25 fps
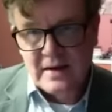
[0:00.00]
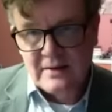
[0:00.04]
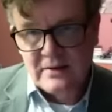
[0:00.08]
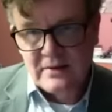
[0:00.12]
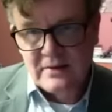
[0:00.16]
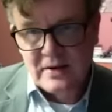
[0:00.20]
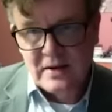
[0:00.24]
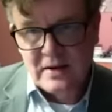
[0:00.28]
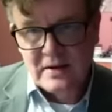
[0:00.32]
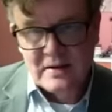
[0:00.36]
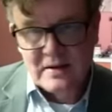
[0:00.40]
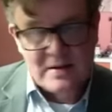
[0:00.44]
of
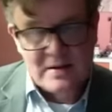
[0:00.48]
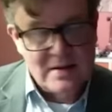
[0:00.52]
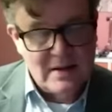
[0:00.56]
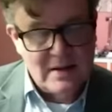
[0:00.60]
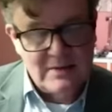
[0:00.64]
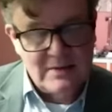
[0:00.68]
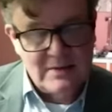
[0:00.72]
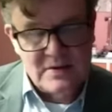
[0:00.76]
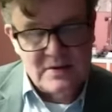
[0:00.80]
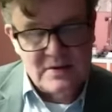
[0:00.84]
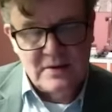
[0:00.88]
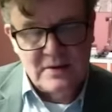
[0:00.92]
the
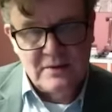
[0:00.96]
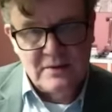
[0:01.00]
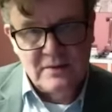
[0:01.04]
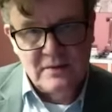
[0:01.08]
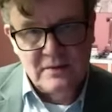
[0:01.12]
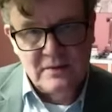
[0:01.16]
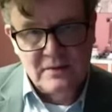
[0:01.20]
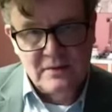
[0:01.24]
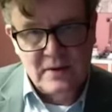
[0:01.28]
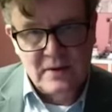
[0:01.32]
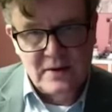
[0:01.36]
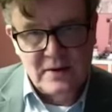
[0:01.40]
Conservative
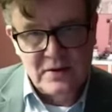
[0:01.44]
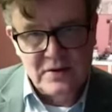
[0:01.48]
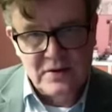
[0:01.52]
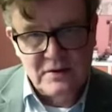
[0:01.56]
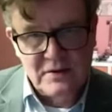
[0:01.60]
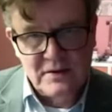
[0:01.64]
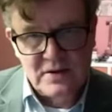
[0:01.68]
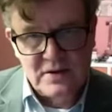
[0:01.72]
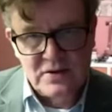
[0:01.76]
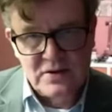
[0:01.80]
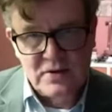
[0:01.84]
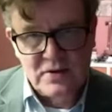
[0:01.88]
Friends
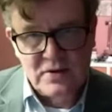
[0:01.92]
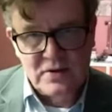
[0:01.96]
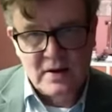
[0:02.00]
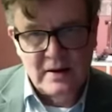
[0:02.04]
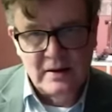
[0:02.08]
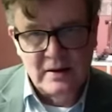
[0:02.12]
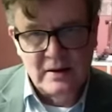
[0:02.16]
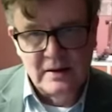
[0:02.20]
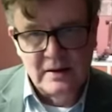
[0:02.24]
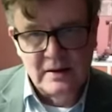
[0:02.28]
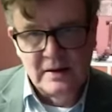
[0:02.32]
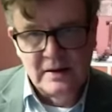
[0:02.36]
of
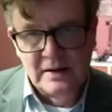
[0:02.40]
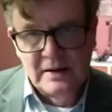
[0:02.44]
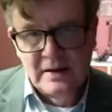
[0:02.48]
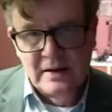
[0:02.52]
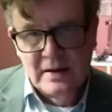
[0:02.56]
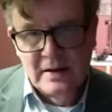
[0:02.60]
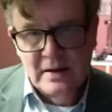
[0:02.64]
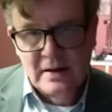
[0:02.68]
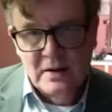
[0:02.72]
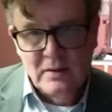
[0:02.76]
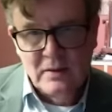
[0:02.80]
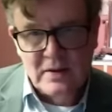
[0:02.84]
Israel,
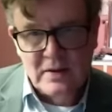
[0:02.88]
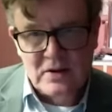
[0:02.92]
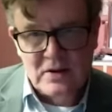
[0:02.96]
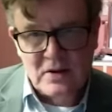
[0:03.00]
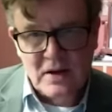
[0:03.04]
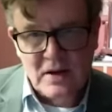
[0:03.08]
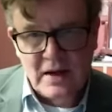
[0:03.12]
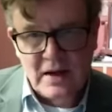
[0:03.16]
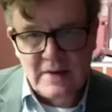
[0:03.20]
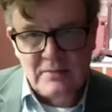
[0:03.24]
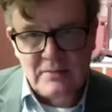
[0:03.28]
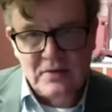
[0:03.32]
which
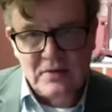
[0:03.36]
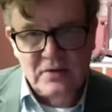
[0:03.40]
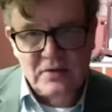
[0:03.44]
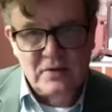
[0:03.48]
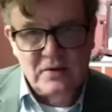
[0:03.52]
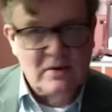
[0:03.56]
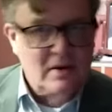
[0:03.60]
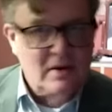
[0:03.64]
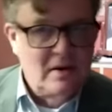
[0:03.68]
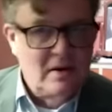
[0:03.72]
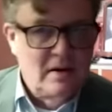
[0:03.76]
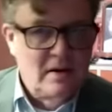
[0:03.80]
claims,
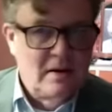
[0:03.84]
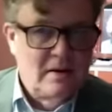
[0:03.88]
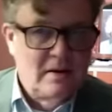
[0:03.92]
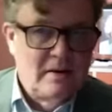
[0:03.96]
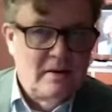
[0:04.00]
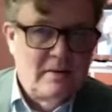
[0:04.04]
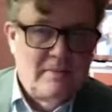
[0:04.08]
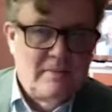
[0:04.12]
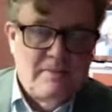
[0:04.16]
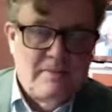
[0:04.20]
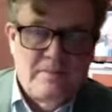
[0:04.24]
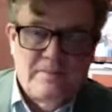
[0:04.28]

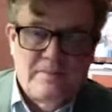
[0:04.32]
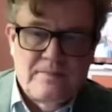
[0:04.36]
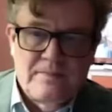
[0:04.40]
the